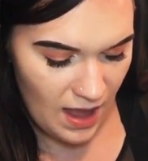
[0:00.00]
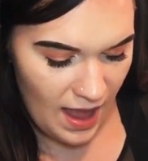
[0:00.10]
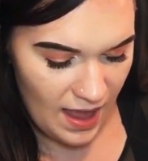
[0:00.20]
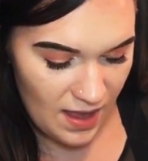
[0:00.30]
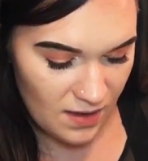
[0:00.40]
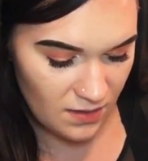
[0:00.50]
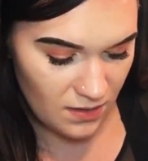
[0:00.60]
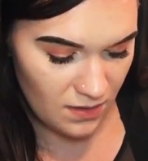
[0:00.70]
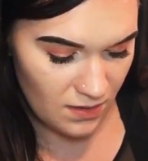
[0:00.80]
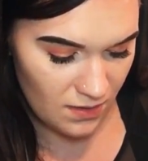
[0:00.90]
And
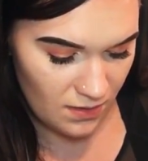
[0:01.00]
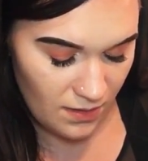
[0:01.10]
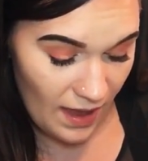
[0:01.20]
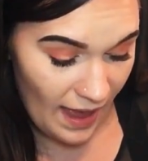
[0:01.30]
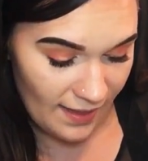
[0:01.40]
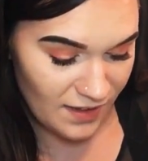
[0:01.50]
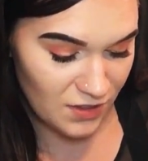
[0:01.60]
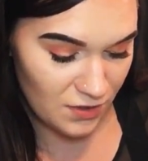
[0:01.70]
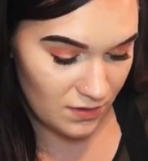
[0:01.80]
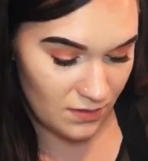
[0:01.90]
yeah, like
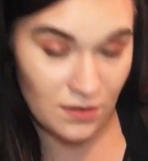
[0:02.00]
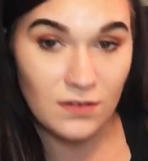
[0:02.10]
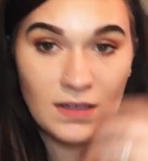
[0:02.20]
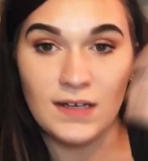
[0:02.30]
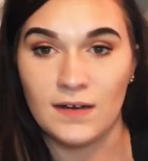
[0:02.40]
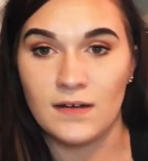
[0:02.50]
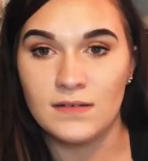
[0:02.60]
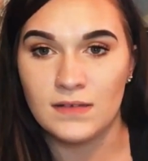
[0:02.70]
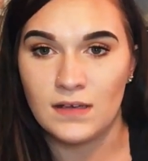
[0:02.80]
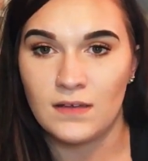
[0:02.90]
they're
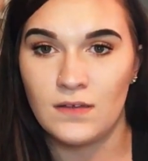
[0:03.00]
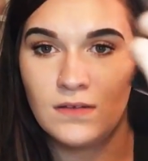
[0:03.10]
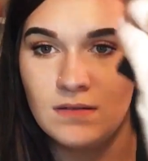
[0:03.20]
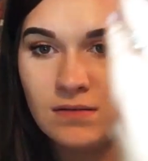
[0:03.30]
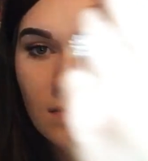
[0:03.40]
glitters. Like you can